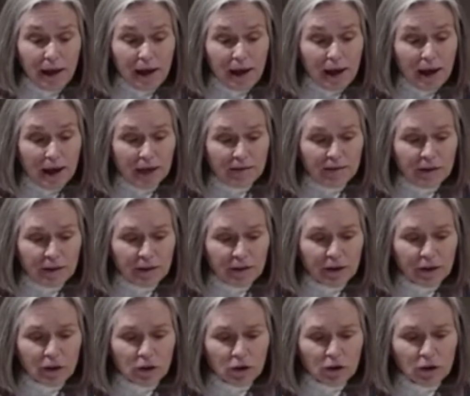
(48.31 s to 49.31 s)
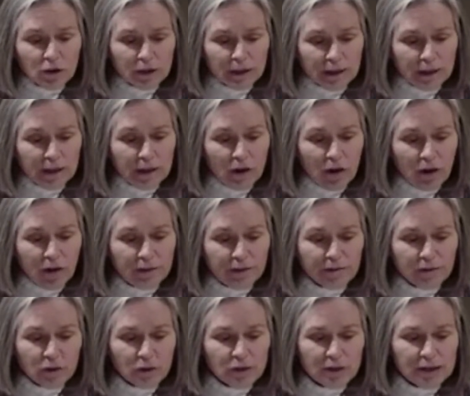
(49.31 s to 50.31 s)
And very early on the
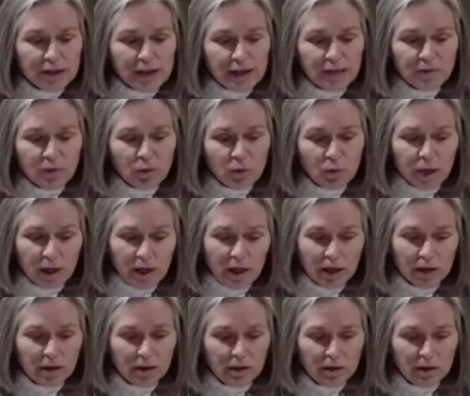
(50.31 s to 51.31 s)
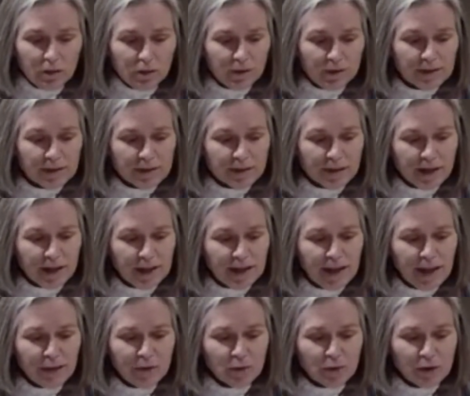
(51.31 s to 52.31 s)
first day of the week, when the sun
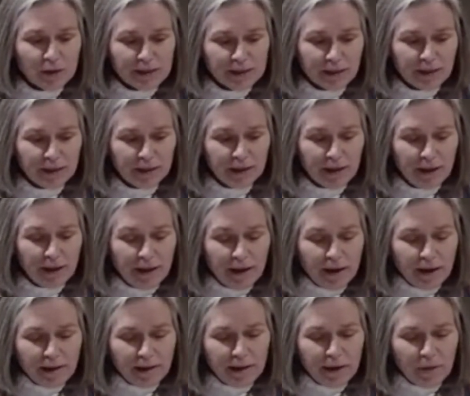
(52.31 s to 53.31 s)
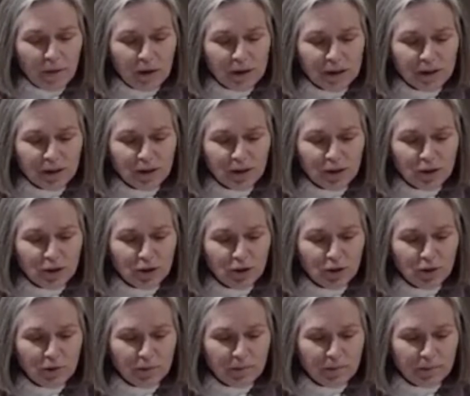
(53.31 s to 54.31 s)
had risen, they went to the
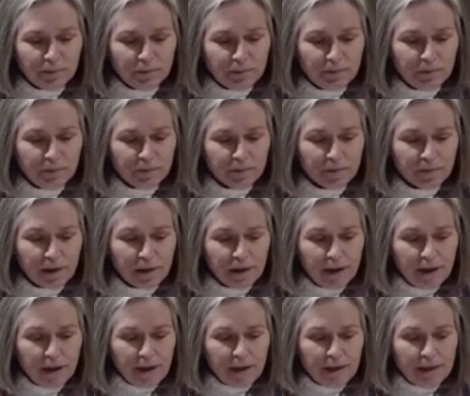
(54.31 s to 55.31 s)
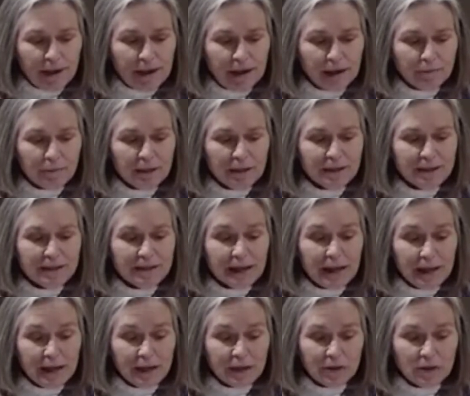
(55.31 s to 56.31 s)
tomb. They had been
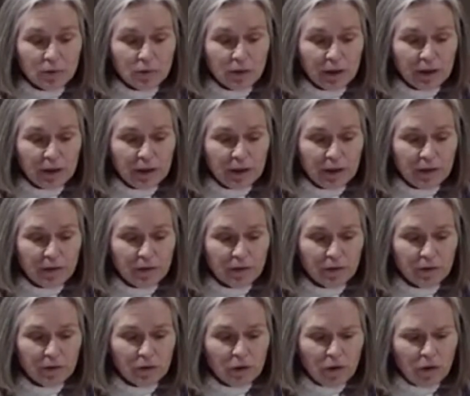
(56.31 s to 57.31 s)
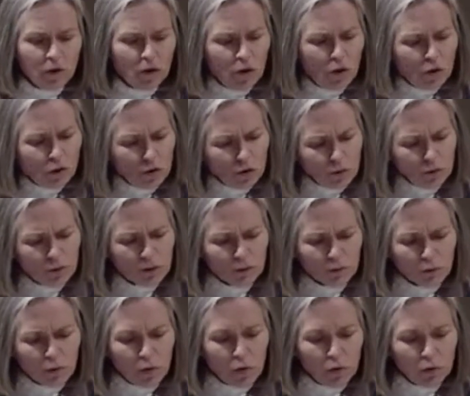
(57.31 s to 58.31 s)
saying to one another, "Who will
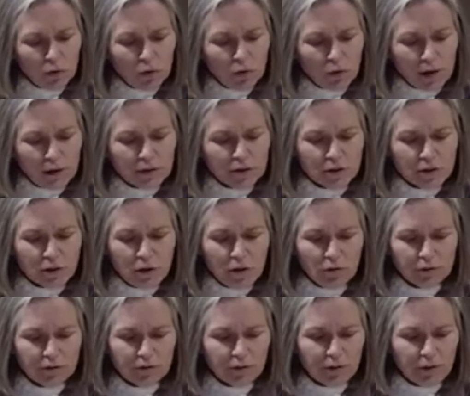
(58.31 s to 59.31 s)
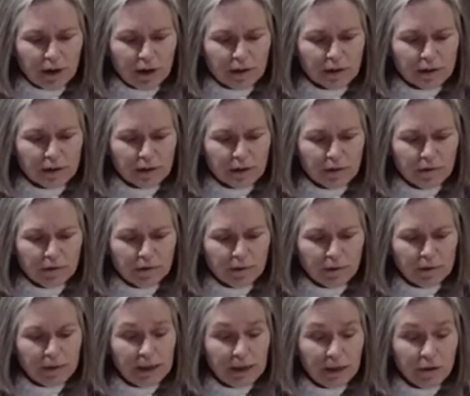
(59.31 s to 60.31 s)
roll away the stone for us from
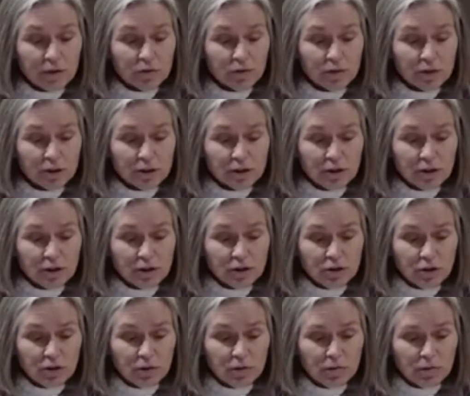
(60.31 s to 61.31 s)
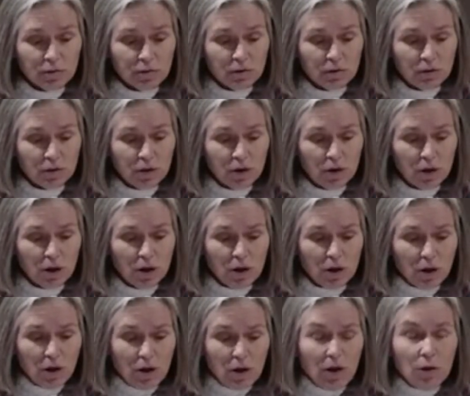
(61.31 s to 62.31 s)
the entrance to the tomb?"
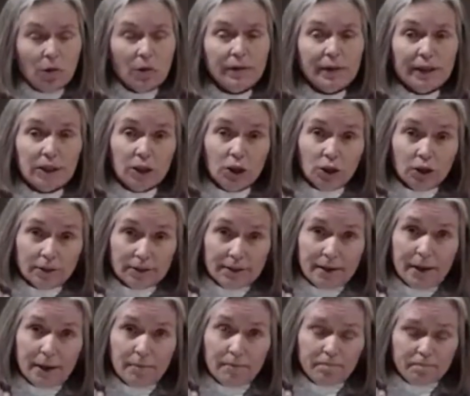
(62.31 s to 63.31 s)
When they looked up,